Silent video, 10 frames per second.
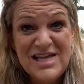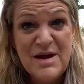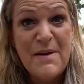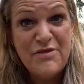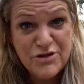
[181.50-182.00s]

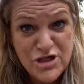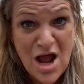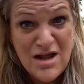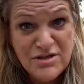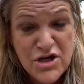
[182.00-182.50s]
about their
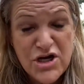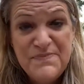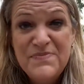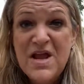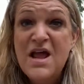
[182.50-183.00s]
childhood,
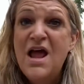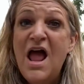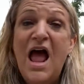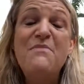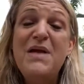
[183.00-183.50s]

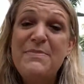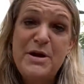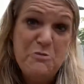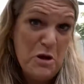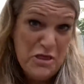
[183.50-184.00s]
and maybe
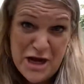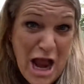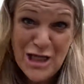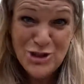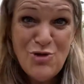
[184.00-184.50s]
when they got
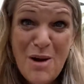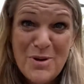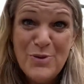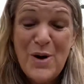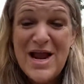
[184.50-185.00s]
in trouble,
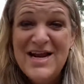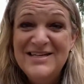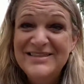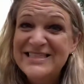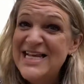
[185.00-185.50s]
right?
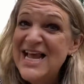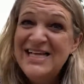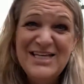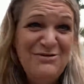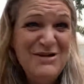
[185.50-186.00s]
Has
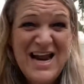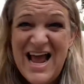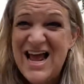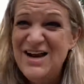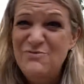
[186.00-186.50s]
anyone
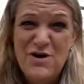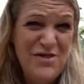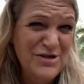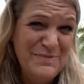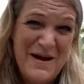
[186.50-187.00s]
had one of
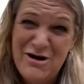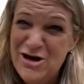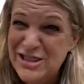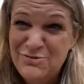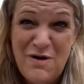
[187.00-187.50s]
those
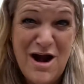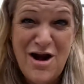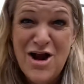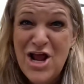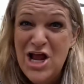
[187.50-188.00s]
parents where
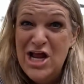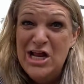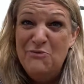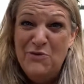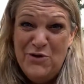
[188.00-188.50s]

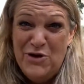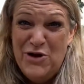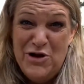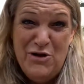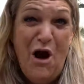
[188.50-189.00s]

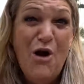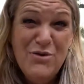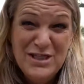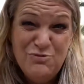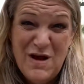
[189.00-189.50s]
you
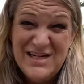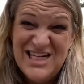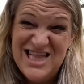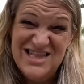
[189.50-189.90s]
always went to